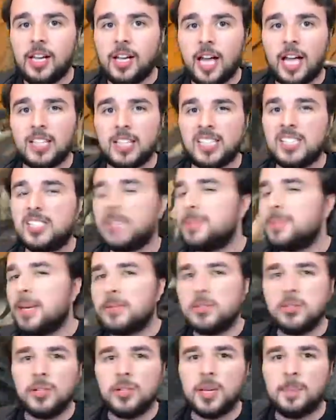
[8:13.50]
and
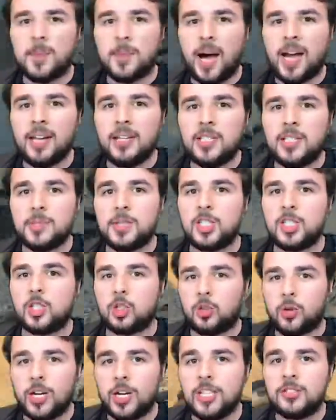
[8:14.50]
sometimes looting bodies, but
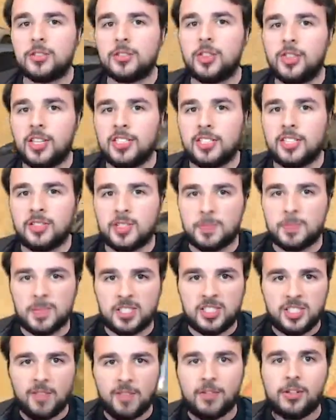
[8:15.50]
crates are the things I
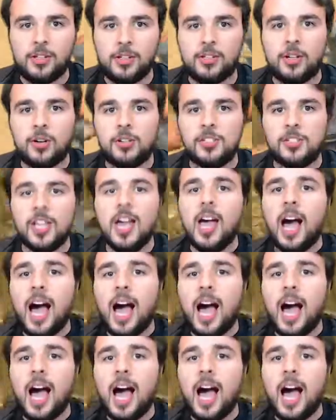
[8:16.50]
specifically notice.